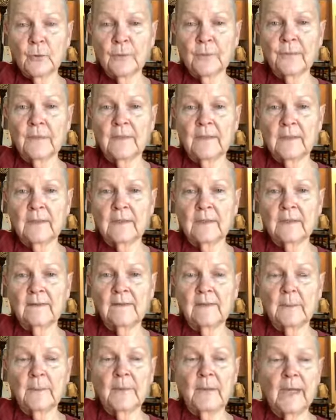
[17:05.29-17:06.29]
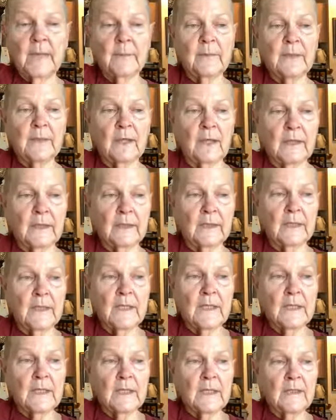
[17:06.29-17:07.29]
toward things. Sometimes
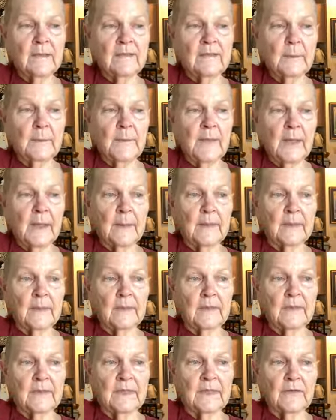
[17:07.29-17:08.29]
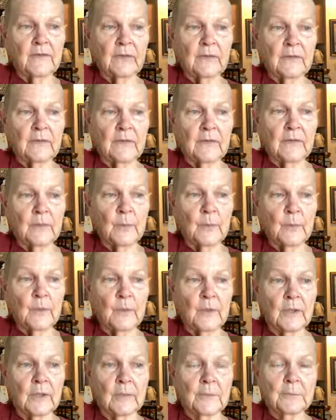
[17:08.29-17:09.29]
the teachings of the
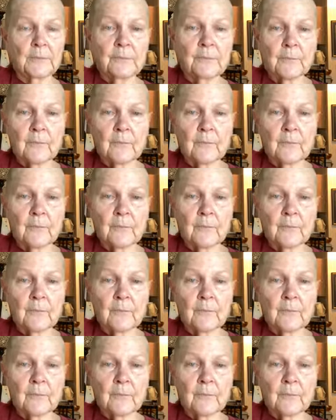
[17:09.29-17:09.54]
Buddha,